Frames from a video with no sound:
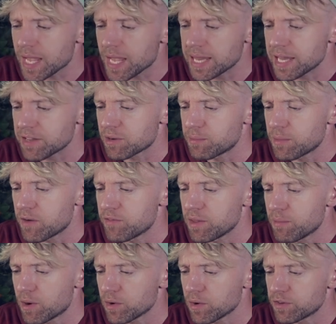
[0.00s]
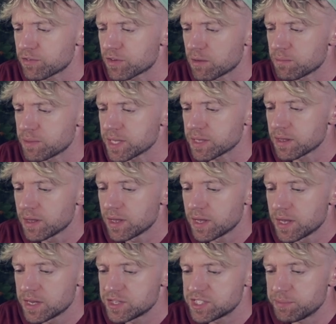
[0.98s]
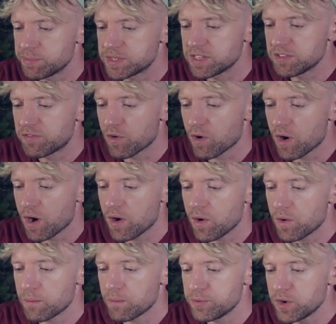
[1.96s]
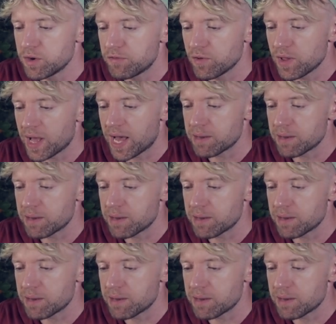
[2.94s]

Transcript: And let's come over. The model is going to be GPT-4o. Beautiful.